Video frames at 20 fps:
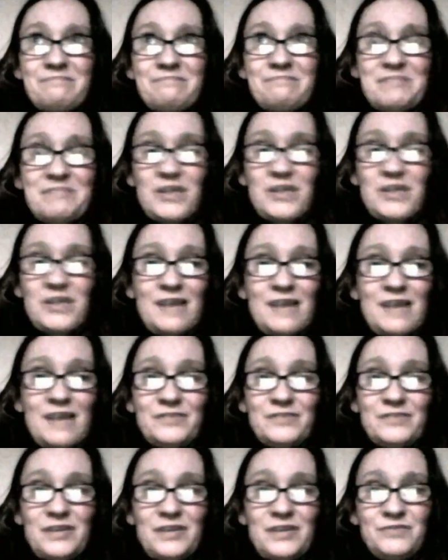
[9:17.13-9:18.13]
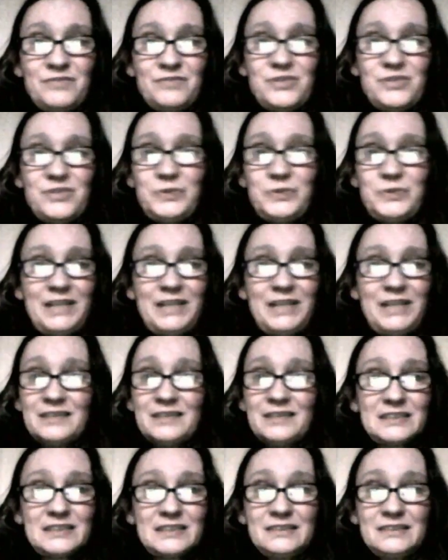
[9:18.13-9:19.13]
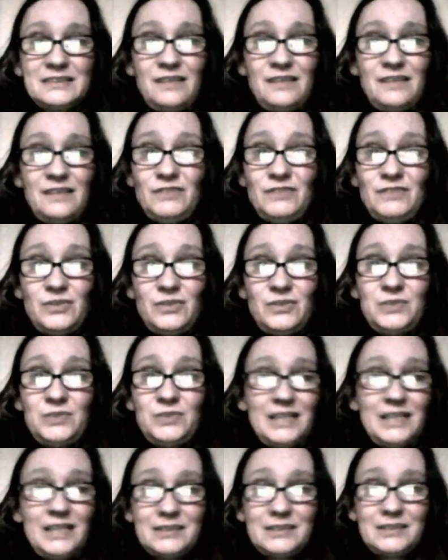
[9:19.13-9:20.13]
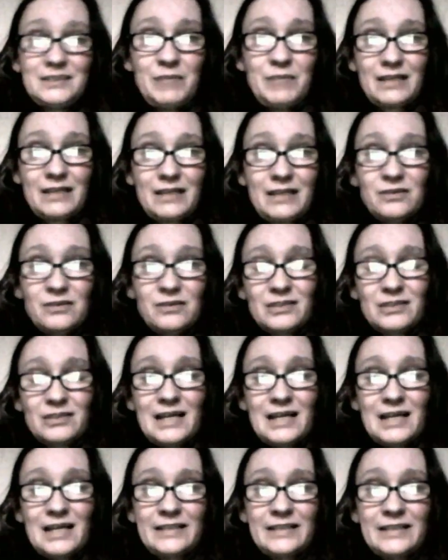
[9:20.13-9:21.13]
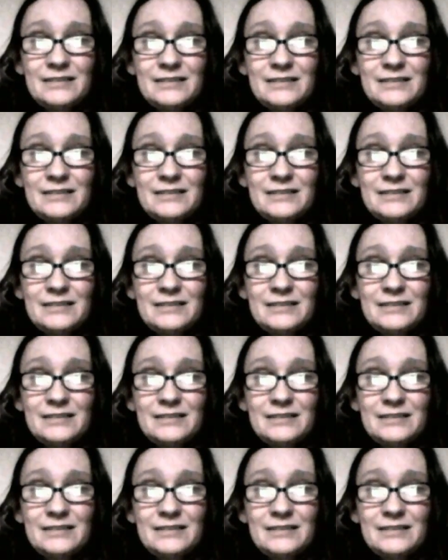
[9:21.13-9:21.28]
you have no chance. You have no chance of making it online,